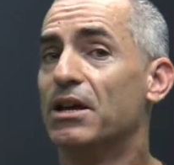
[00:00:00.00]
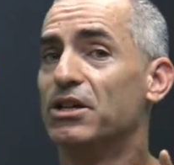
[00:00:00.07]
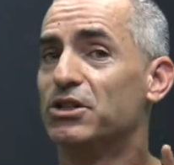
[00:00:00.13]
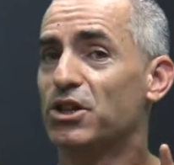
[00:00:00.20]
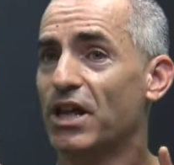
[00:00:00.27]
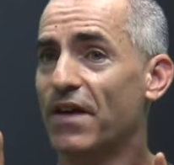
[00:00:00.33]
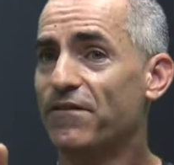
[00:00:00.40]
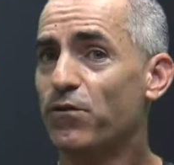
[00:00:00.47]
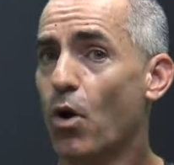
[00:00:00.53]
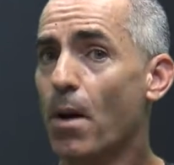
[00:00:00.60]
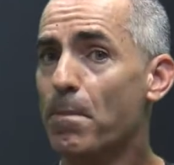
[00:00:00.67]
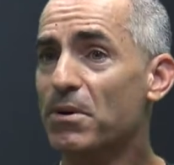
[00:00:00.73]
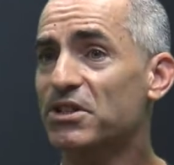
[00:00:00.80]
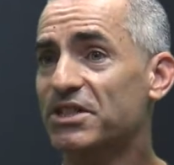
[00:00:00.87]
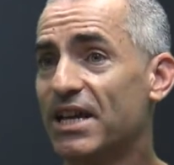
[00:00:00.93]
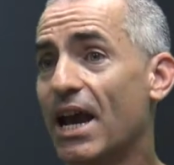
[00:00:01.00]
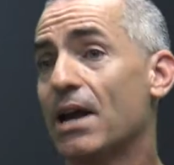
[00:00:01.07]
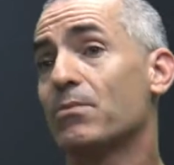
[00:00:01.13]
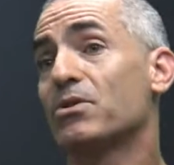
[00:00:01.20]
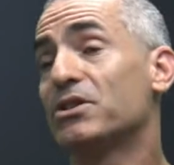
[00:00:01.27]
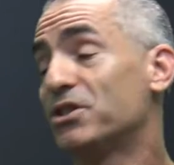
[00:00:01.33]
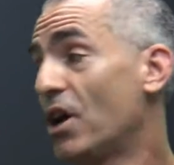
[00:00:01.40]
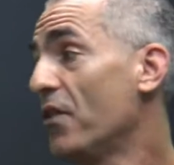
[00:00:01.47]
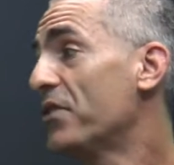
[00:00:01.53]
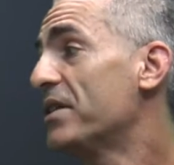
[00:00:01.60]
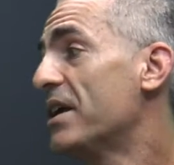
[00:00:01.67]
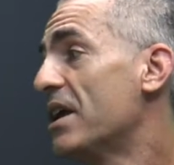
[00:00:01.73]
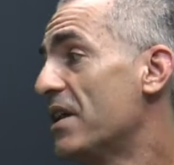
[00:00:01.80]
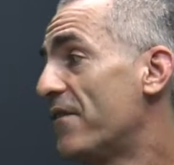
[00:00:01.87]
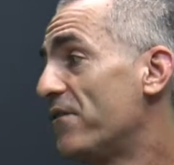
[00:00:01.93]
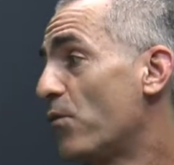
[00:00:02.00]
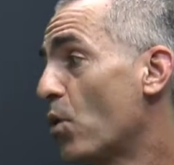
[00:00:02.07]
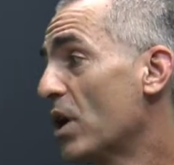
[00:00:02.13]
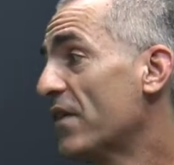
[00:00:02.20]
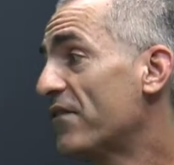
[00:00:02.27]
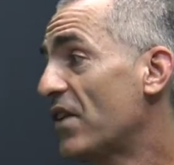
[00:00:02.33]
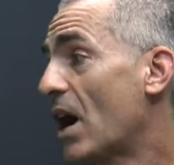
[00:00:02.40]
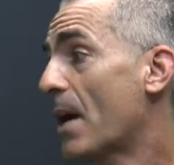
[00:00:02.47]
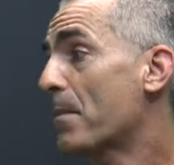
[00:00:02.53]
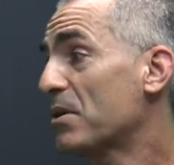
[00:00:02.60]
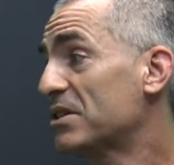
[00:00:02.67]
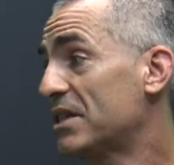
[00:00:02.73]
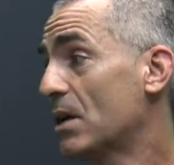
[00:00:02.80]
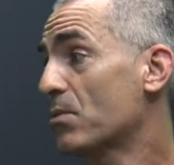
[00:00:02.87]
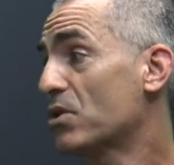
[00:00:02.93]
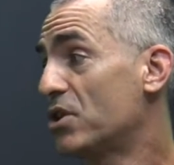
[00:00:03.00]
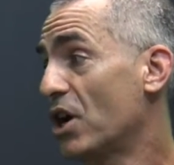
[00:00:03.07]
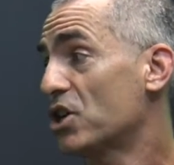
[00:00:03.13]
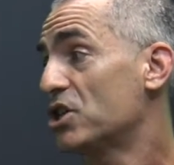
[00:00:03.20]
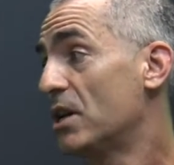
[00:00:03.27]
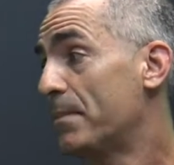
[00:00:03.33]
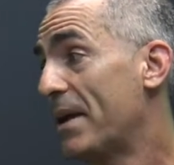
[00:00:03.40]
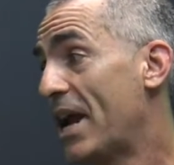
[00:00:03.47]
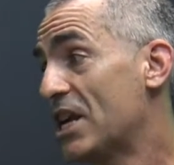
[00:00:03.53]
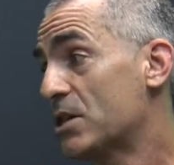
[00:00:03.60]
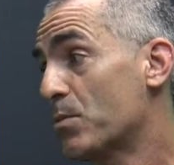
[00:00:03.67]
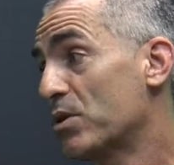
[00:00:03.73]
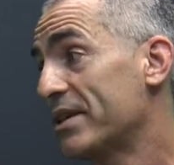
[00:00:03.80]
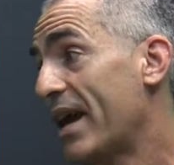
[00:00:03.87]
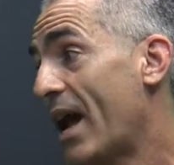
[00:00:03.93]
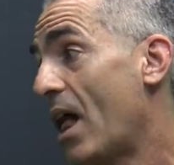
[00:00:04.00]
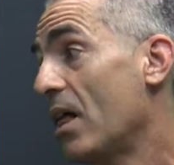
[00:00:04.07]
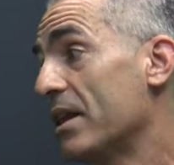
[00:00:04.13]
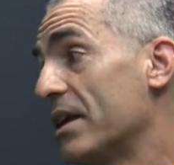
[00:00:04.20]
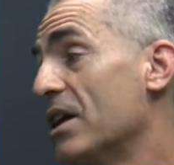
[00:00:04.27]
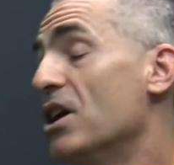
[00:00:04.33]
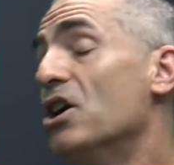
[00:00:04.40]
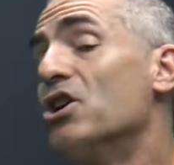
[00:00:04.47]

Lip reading: So that 4% resulted in a 45% reduction in patient mortality.